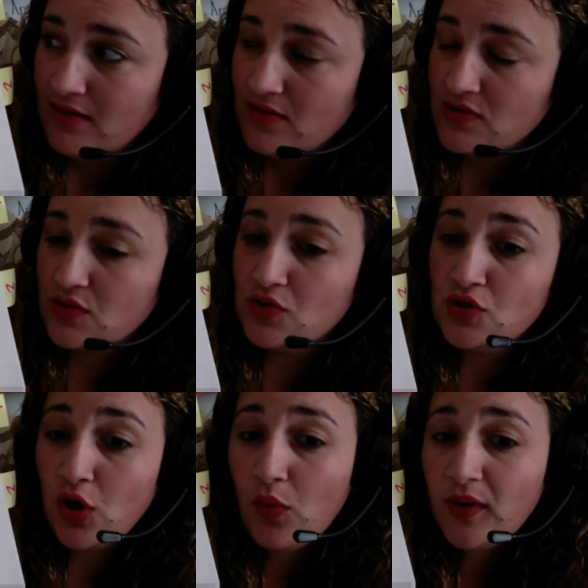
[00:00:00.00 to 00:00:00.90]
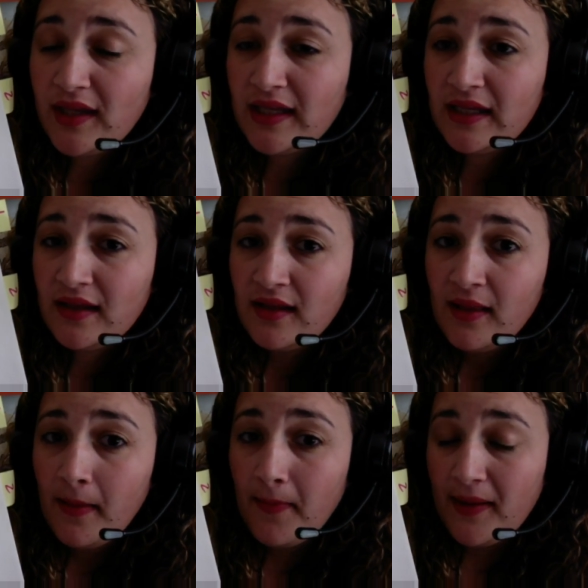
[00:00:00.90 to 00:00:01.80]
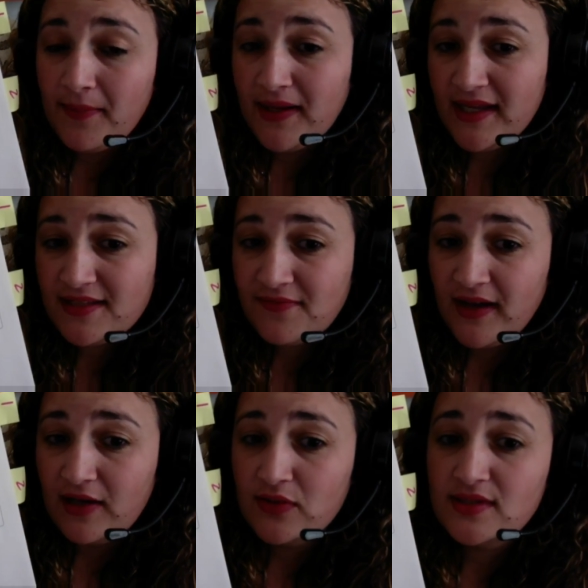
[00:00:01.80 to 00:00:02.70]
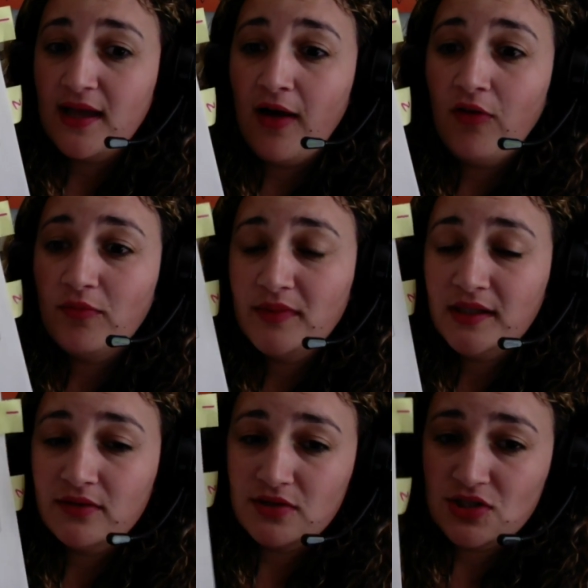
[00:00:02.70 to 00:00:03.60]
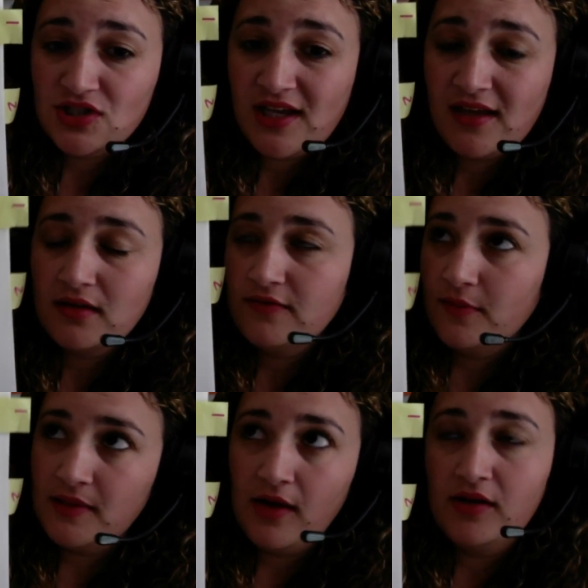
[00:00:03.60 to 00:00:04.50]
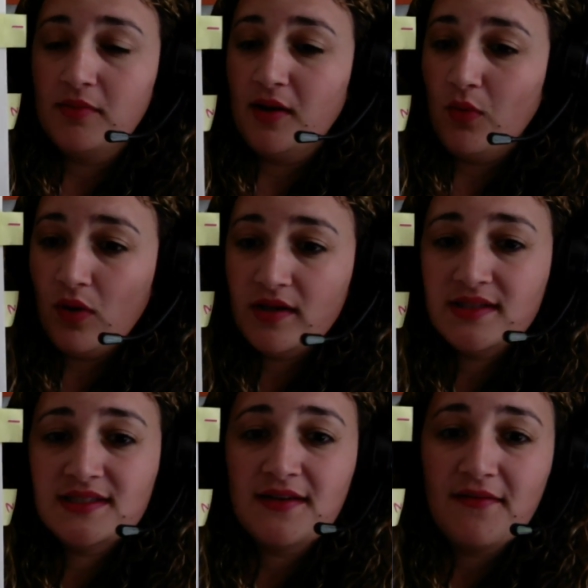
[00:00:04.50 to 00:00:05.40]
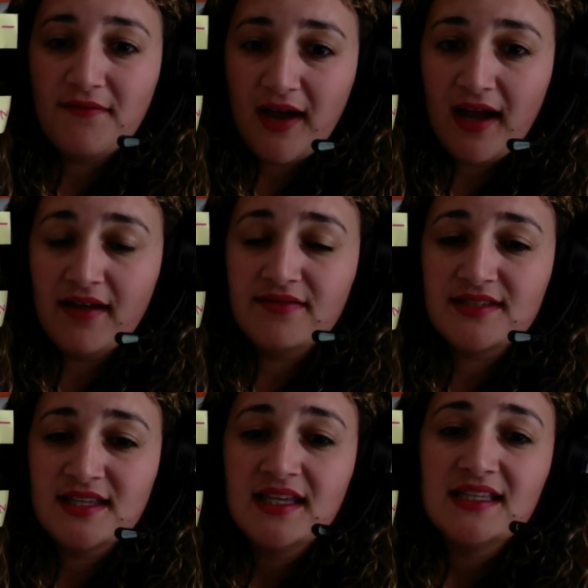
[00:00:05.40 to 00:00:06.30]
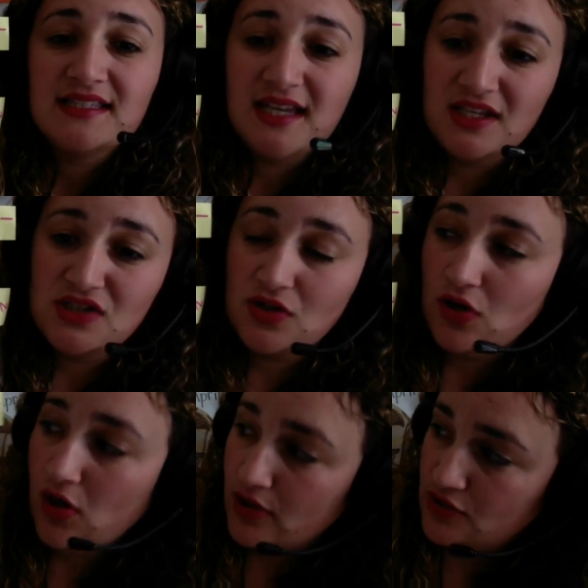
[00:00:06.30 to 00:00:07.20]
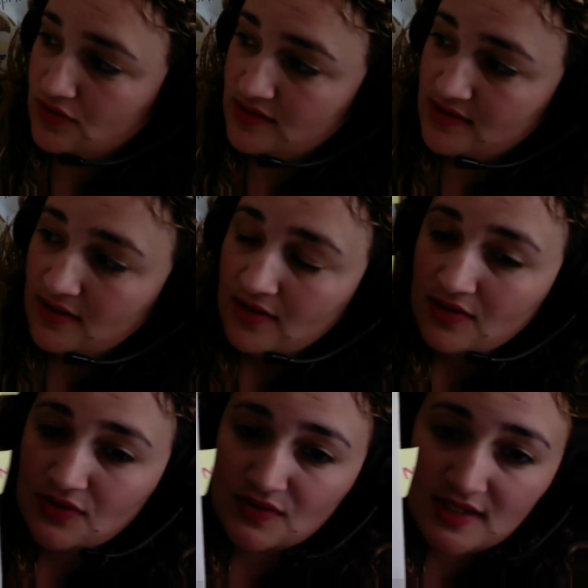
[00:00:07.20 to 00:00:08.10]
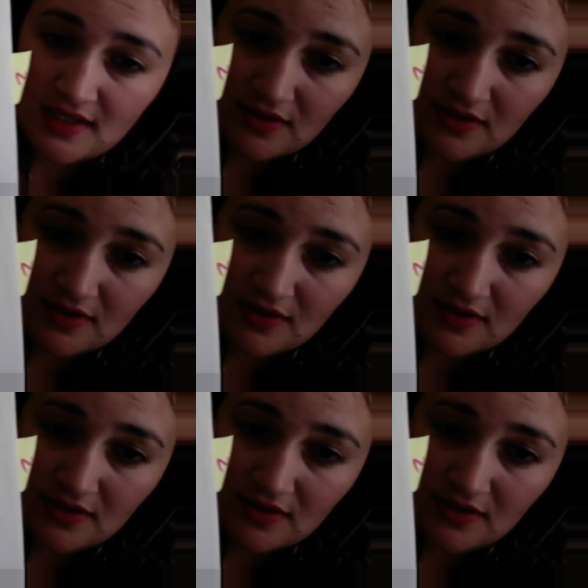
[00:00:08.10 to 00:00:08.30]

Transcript: So knowing my place values help me understand if I'm counting by ones, 5s, 10s, or hundreds. So take a